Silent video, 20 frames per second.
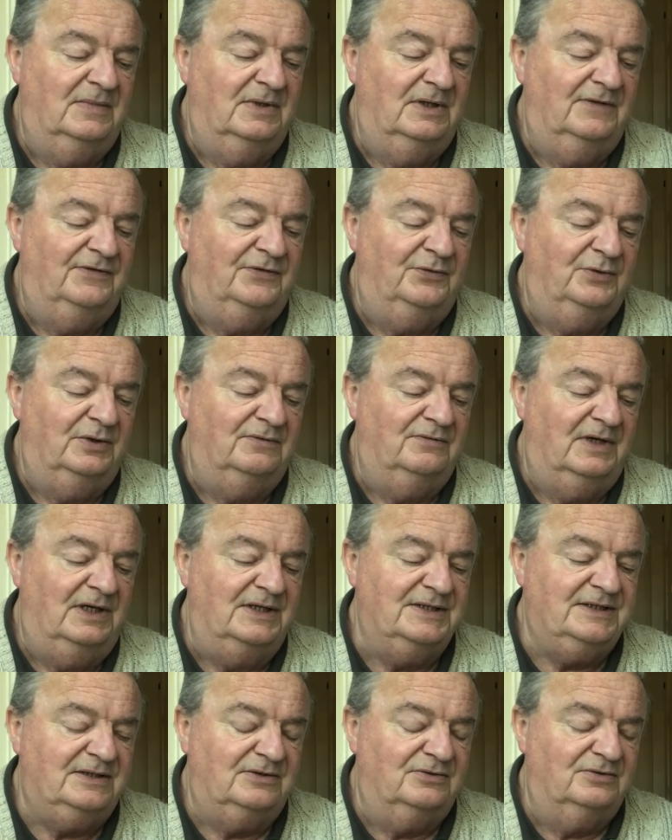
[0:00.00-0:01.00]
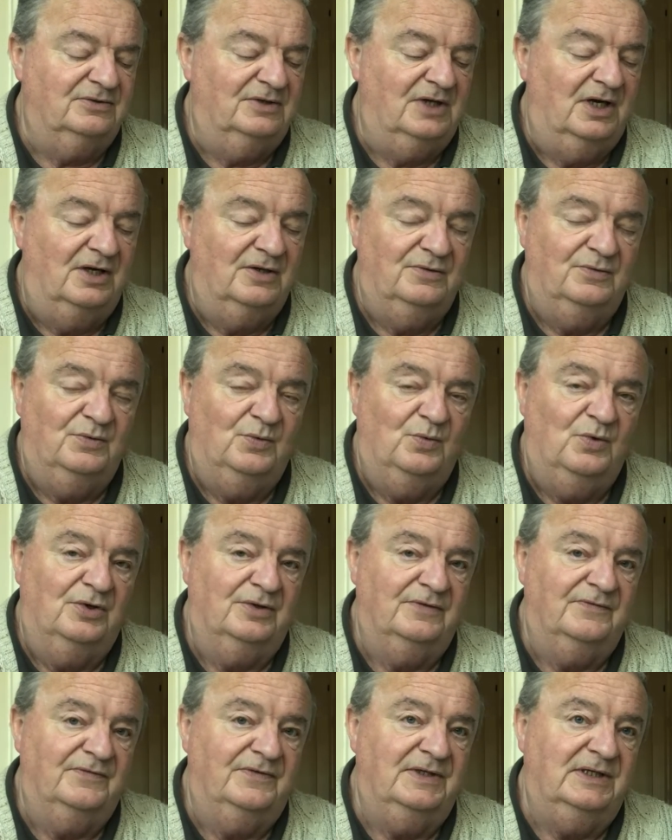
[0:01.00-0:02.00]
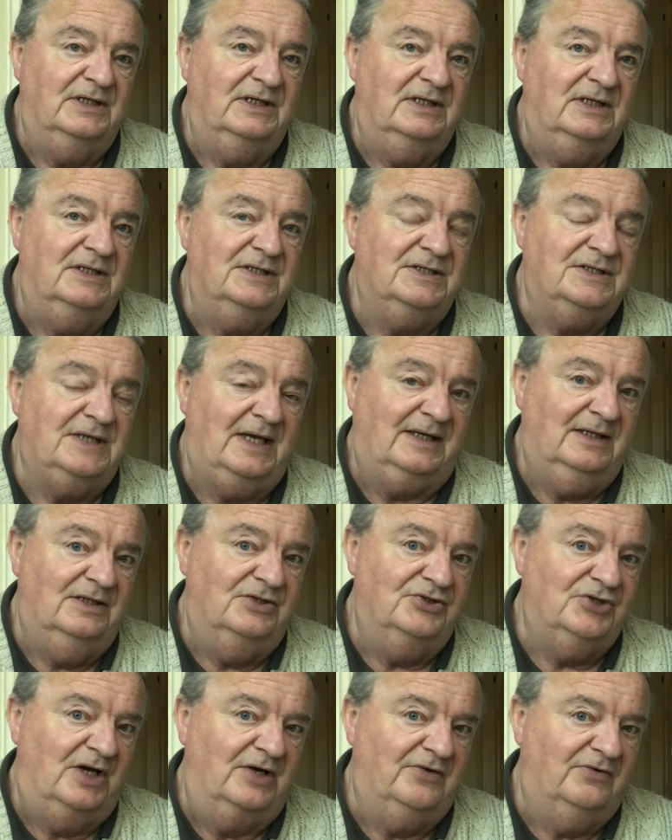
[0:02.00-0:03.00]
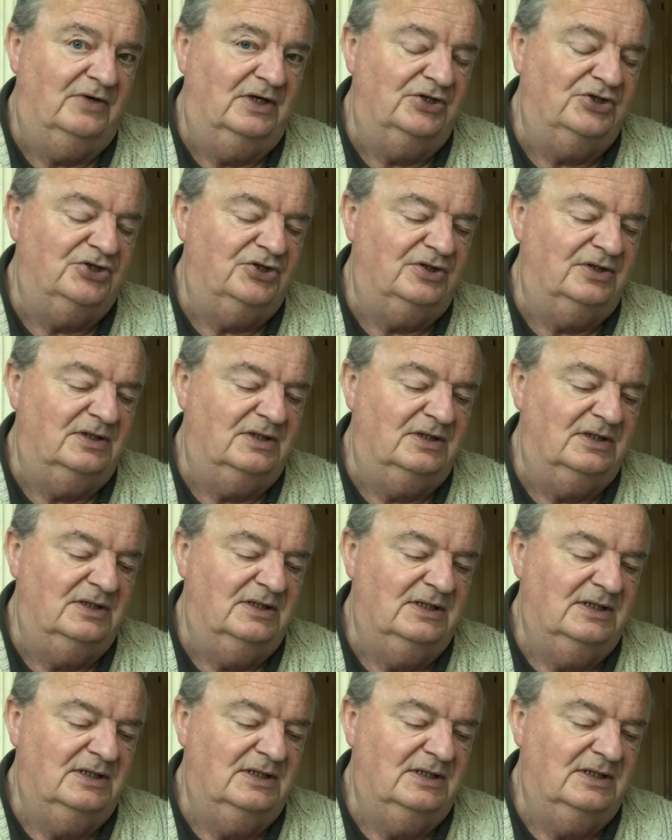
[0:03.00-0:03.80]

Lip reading: If you invest or own one of the second generation